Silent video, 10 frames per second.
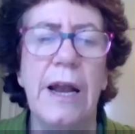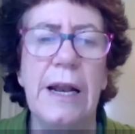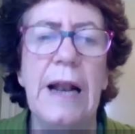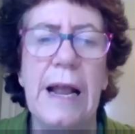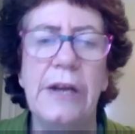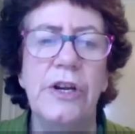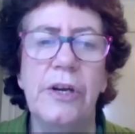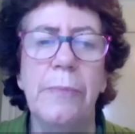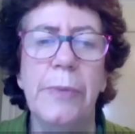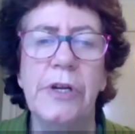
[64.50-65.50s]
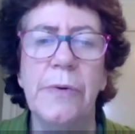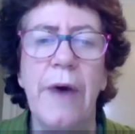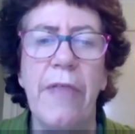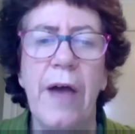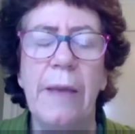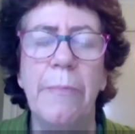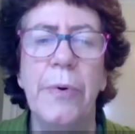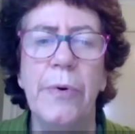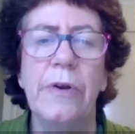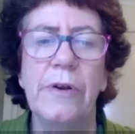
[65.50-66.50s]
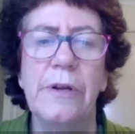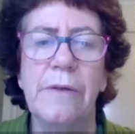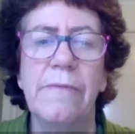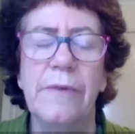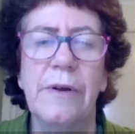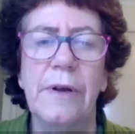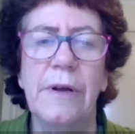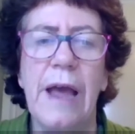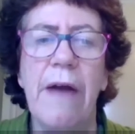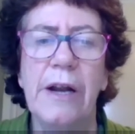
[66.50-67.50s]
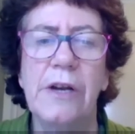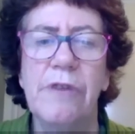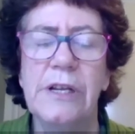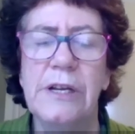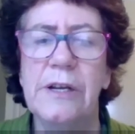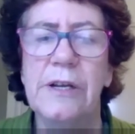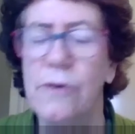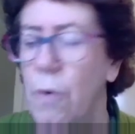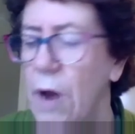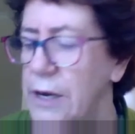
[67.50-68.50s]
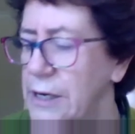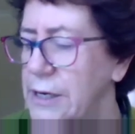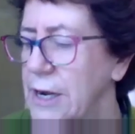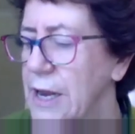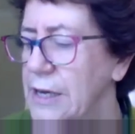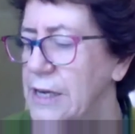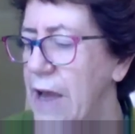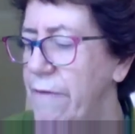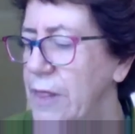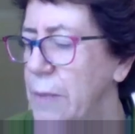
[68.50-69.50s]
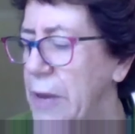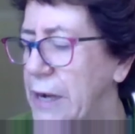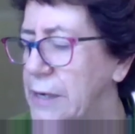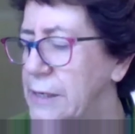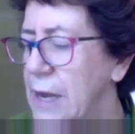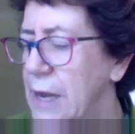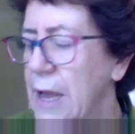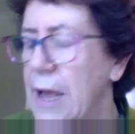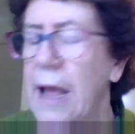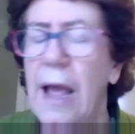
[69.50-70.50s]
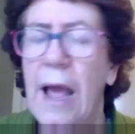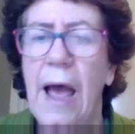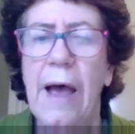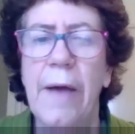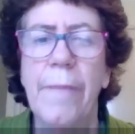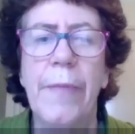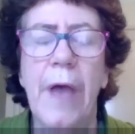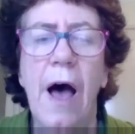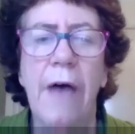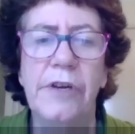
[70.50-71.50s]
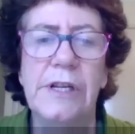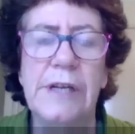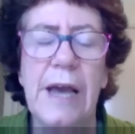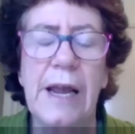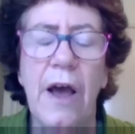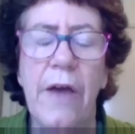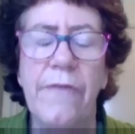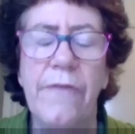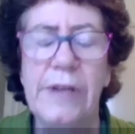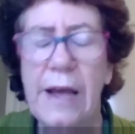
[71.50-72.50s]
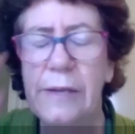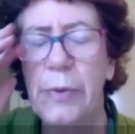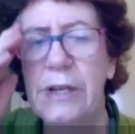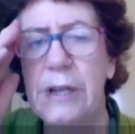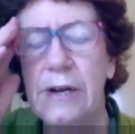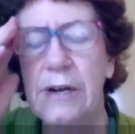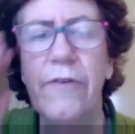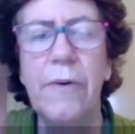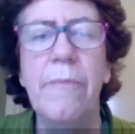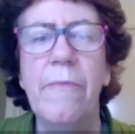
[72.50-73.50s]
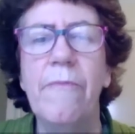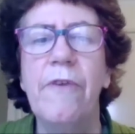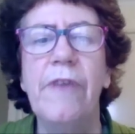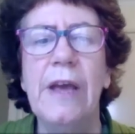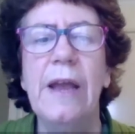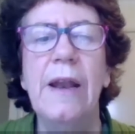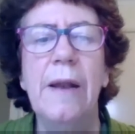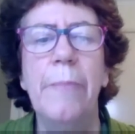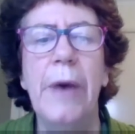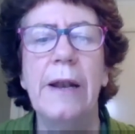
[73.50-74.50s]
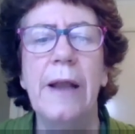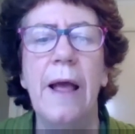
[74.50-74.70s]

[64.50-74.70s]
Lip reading: and leadership are two other important characteristics or qualities you need to have in the mix. I've just taken over as president from Vivian, but